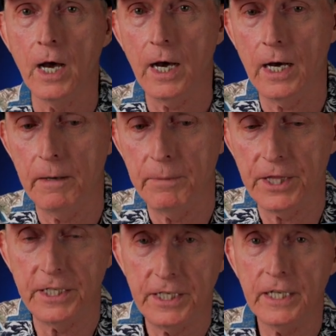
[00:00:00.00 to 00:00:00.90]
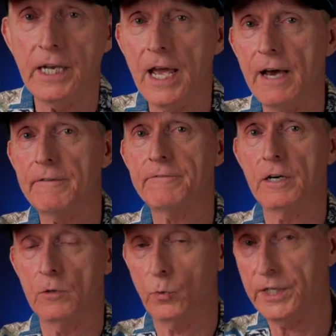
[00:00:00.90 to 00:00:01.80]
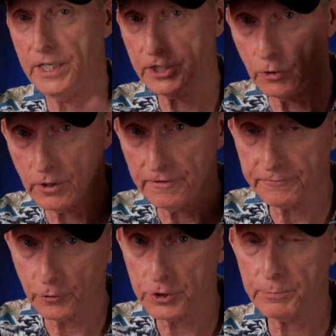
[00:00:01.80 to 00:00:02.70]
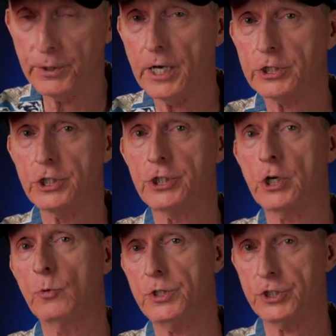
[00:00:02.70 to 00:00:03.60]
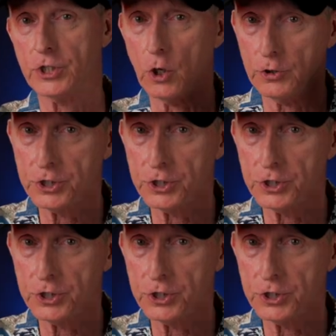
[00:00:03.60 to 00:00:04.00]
But they did have, we did go to the first production show, which is called